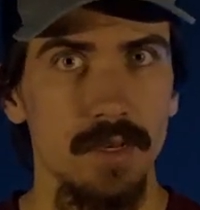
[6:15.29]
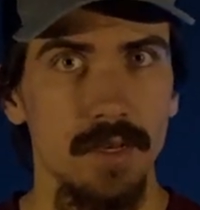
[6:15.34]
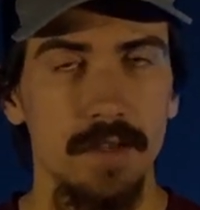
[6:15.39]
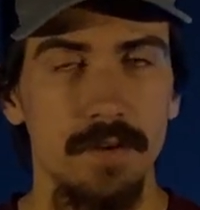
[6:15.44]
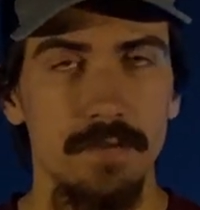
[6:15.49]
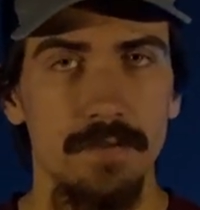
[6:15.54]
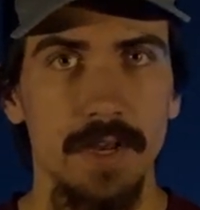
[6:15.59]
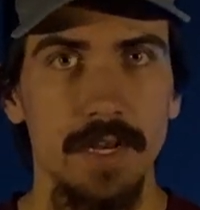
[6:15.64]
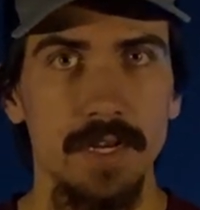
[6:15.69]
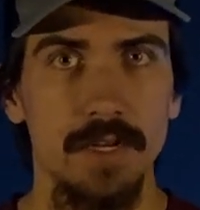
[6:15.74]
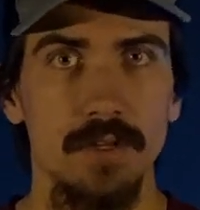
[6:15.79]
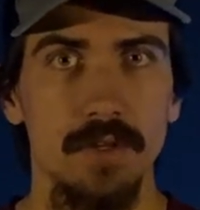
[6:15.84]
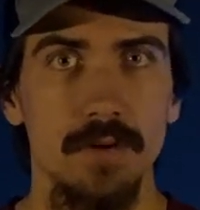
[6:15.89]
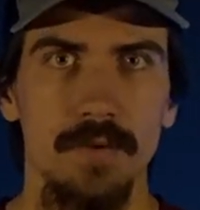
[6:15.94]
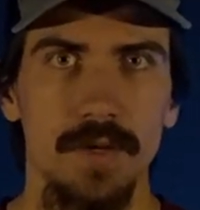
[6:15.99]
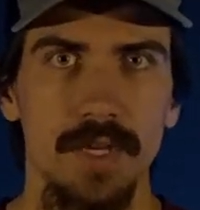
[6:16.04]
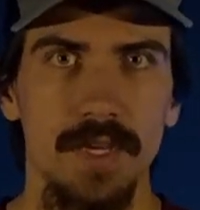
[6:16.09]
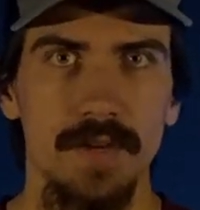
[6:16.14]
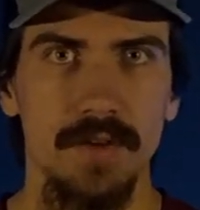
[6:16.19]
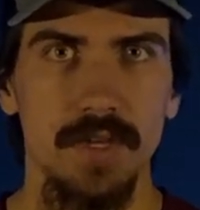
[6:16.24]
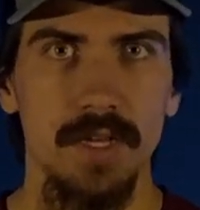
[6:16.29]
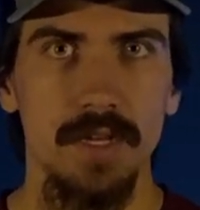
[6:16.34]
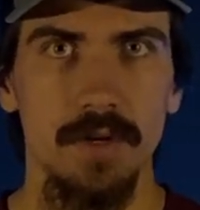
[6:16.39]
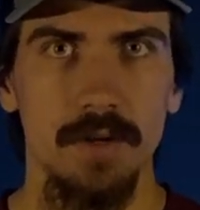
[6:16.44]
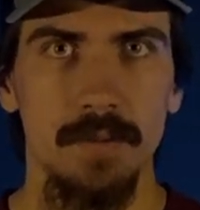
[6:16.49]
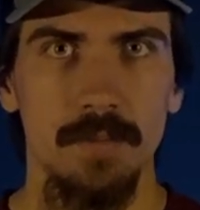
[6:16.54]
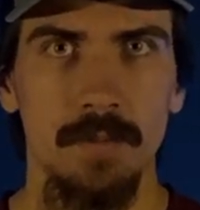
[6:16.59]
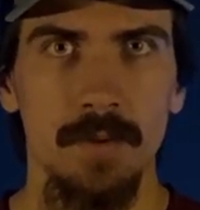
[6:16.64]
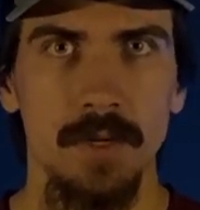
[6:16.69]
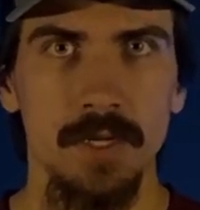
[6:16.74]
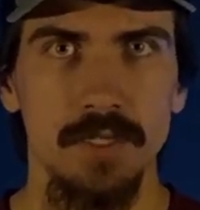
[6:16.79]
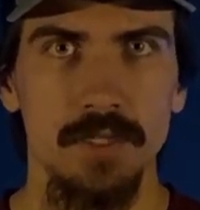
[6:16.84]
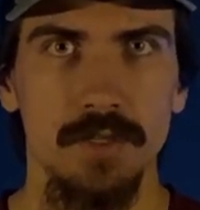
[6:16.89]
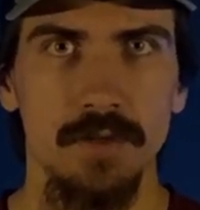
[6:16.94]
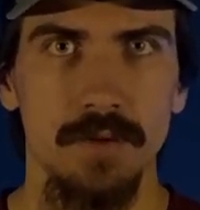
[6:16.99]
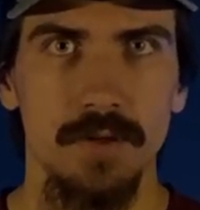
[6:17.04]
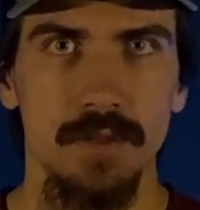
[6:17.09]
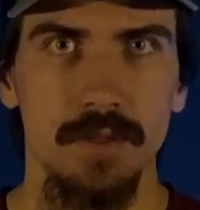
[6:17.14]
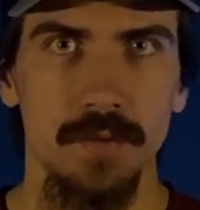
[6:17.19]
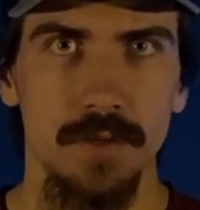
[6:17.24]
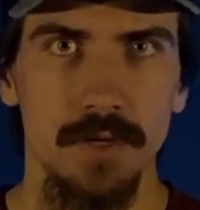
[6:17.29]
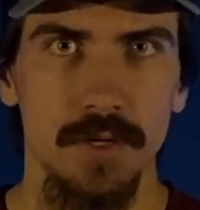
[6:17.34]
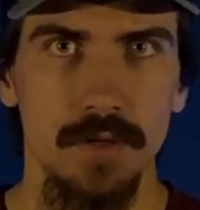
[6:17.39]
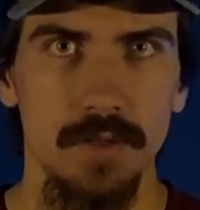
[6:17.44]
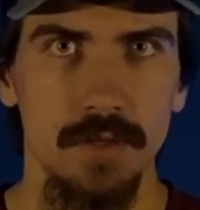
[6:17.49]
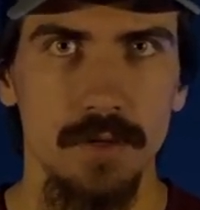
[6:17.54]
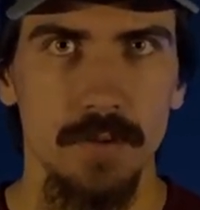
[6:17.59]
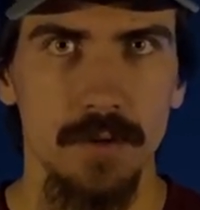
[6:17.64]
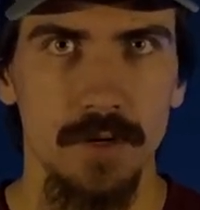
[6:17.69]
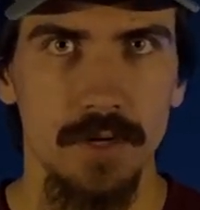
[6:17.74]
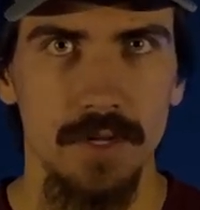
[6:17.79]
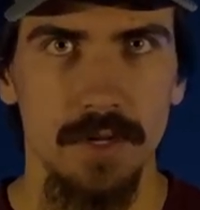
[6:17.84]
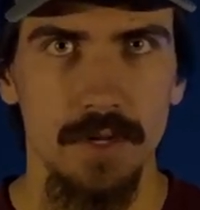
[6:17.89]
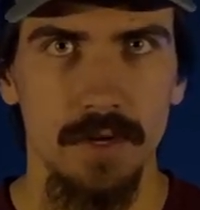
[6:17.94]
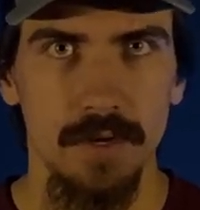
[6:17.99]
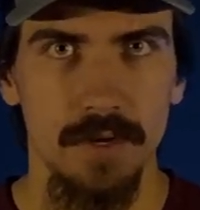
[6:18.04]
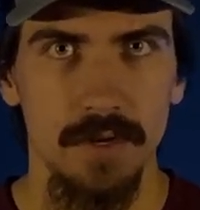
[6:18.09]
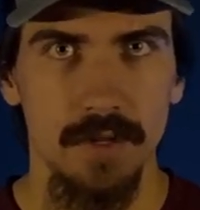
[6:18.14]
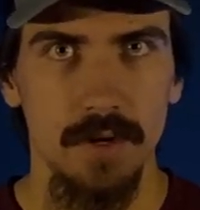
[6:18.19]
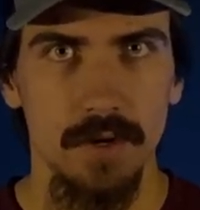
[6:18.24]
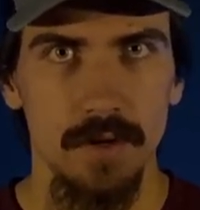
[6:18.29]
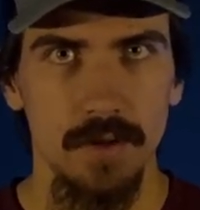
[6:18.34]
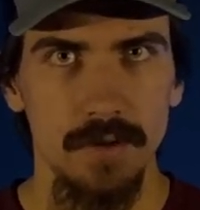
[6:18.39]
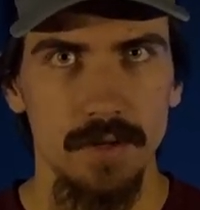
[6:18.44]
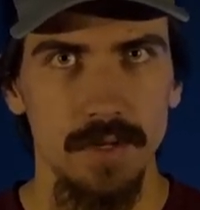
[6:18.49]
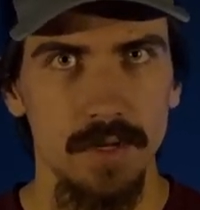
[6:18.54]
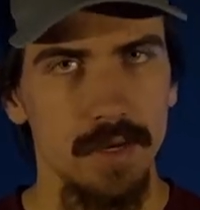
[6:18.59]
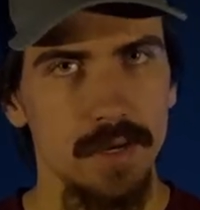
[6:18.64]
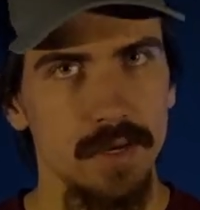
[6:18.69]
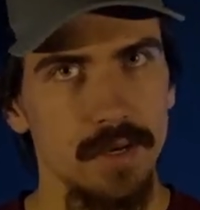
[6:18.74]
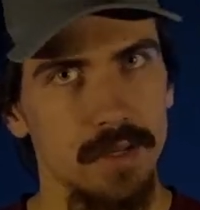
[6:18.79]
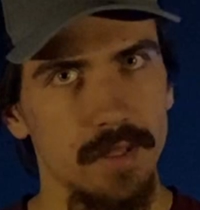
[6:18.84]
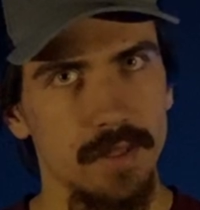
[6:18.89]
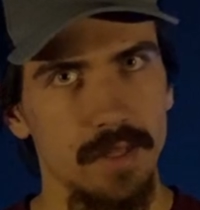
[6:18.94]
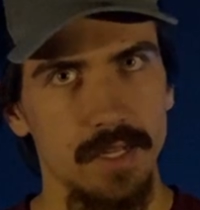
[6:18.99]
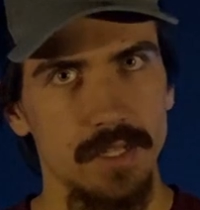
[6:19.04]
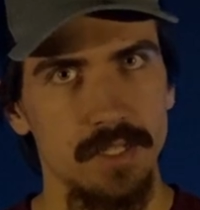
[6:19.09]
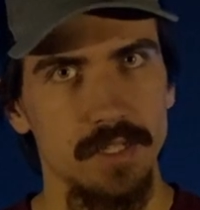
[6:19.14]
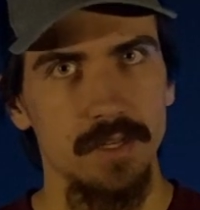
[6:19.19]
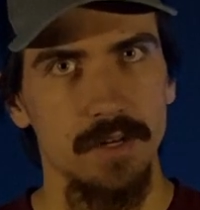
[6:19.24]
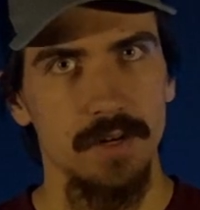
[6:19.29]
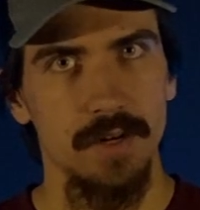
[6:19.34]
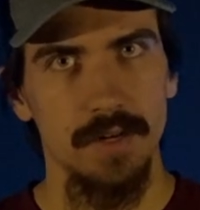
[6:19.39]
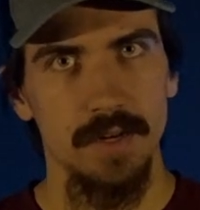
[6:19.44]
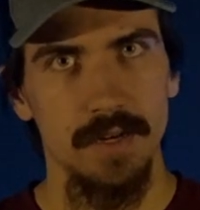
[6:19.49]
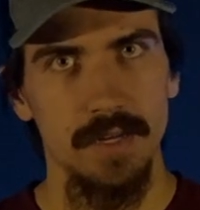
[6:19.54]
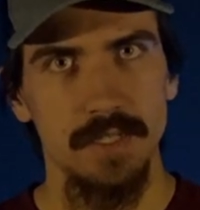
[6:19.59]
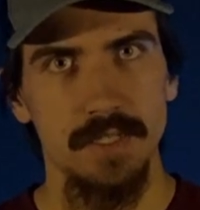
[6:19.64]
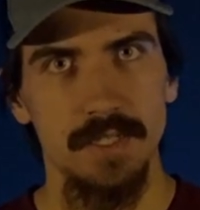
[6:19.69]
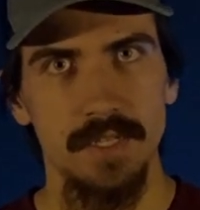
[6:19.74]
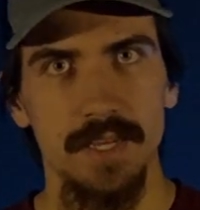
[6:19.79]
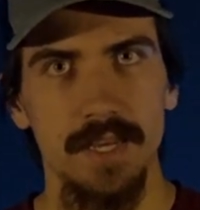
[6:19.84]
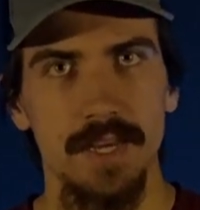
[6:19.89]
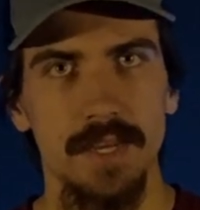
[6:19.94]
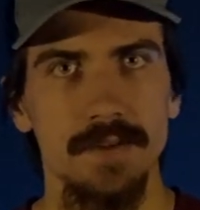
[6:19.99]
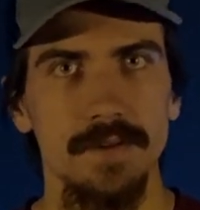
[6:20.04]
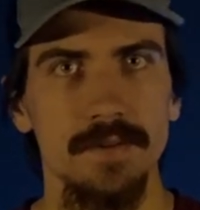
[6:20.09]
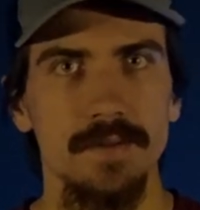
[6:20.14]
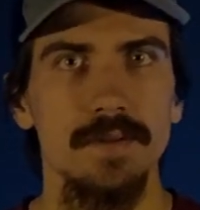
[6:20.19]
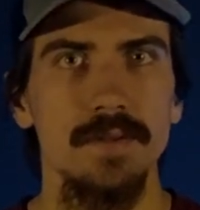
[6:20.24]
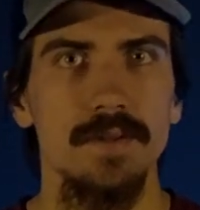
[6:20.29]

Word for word: In fact, we have a GitHub repository that we're currently working on called SDR SDK